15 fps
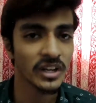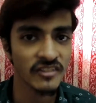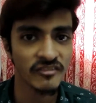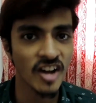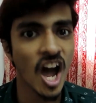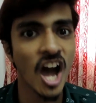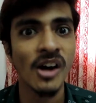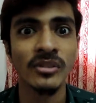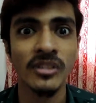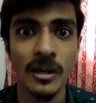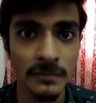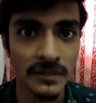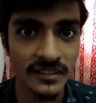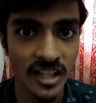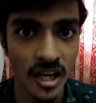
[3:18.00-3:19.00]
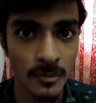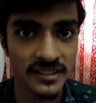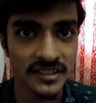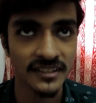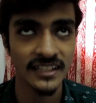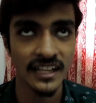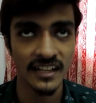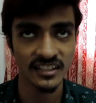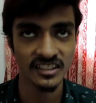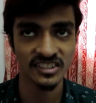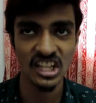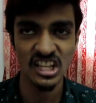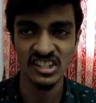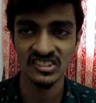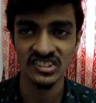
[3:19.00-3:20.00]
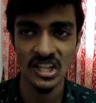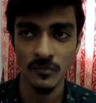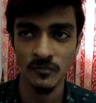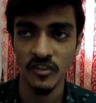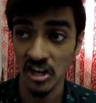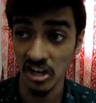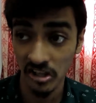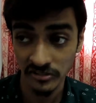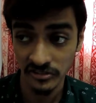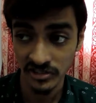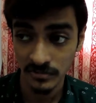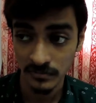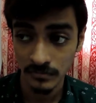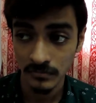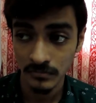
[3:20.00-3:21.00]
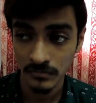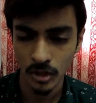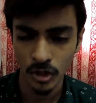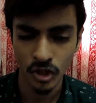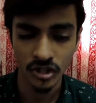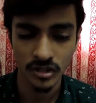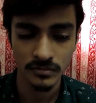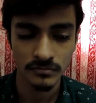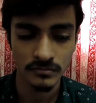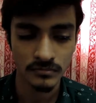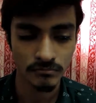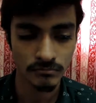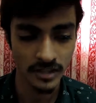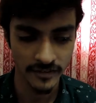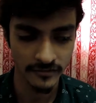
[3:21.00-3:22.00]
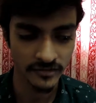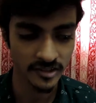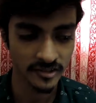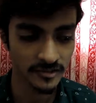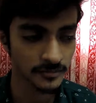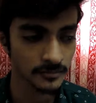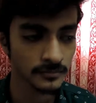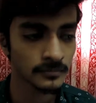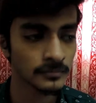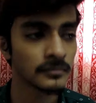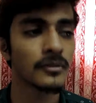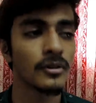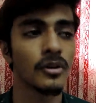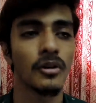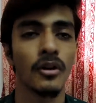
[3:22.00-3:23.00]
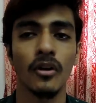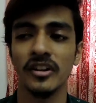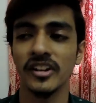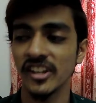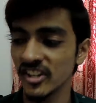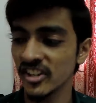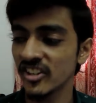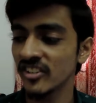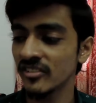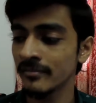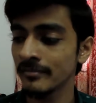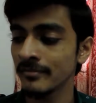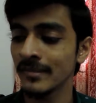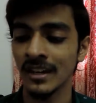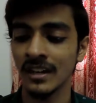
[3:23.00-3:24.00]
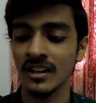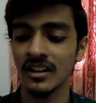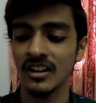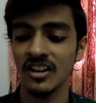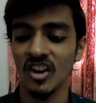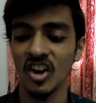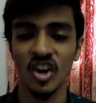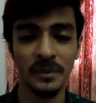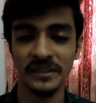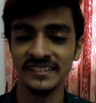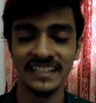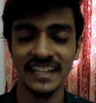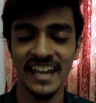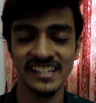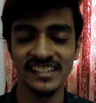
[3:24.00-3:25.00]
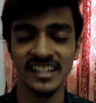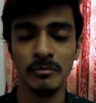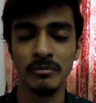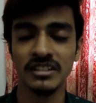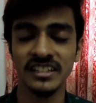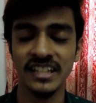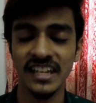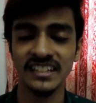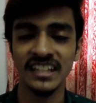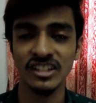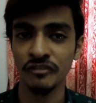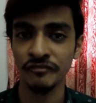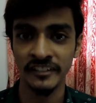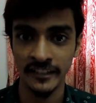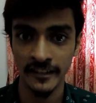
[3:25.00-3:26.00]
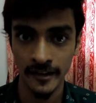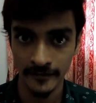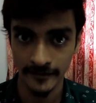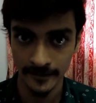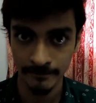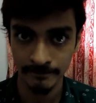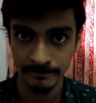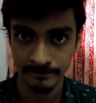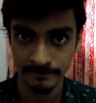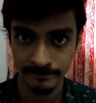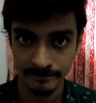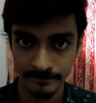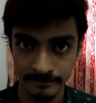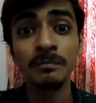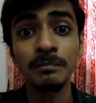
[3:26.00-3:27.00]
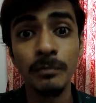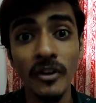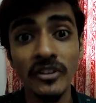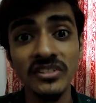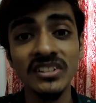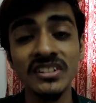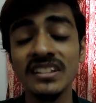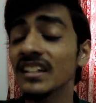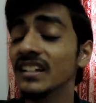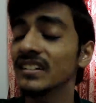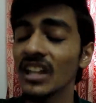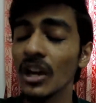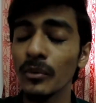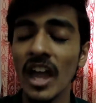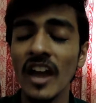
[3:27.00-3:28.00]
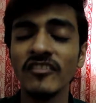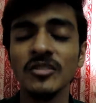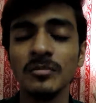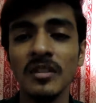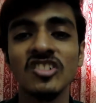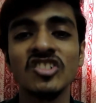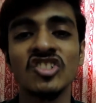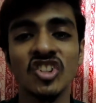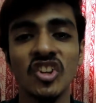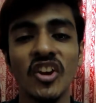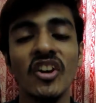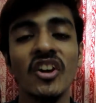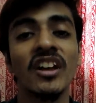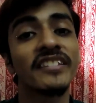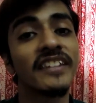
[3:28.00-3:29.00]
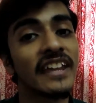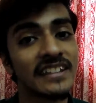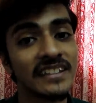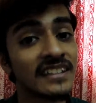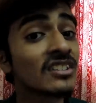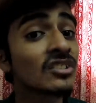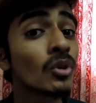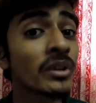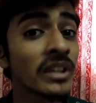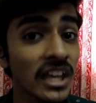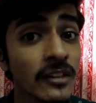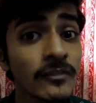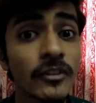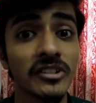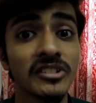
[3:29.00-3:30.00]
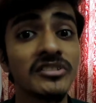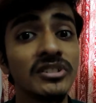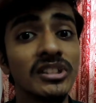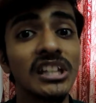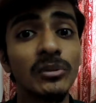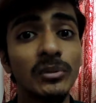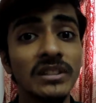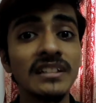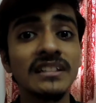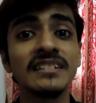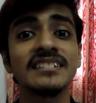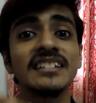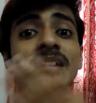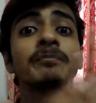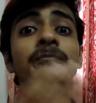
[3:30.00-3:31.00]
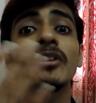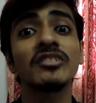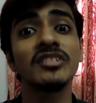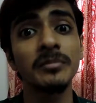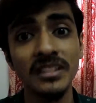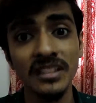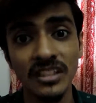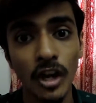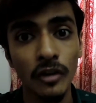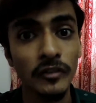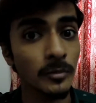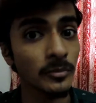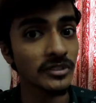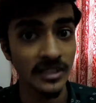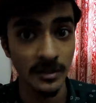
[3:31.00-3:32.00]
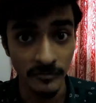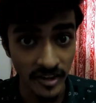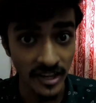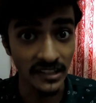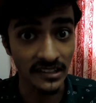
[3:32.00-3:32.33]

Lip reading: So whenever our grumbling karmis is telling us that it's time for lunch, or breakfast, or dinner, or basically any time of the day that you're feeling hungry, it is important that we have to make sure that it is okay for us to eat within the same proximity of our Muslim